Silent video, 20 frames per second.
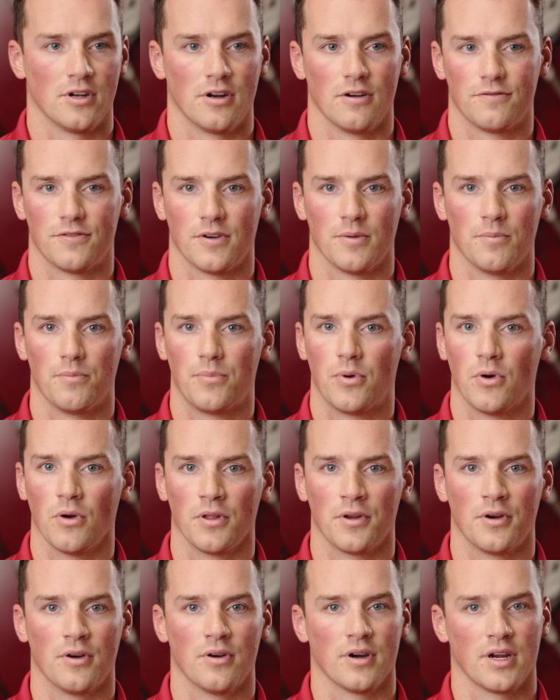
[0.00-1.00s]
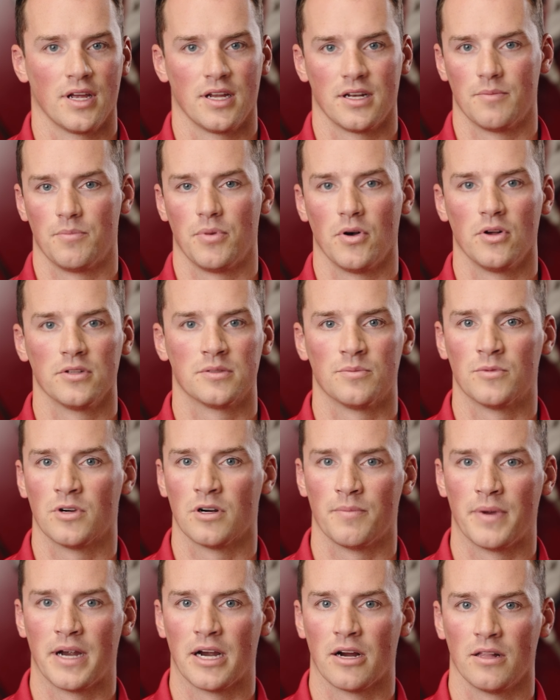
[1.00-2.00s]
from Portland, Oregon to
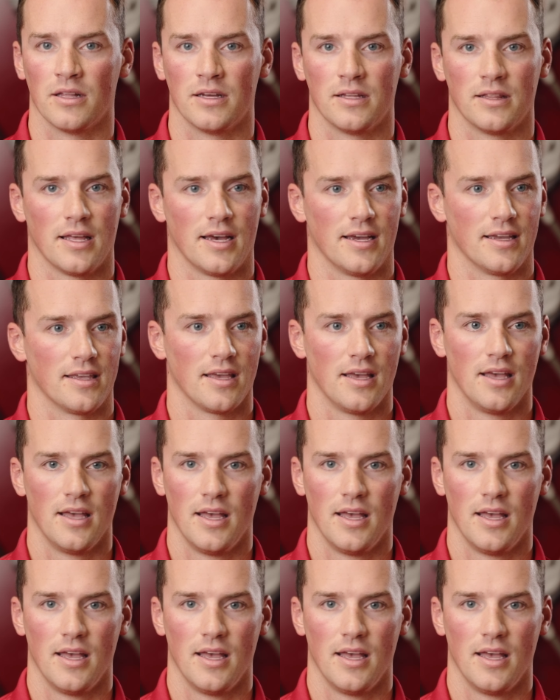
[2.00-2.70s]
Baltimore, Maryland, like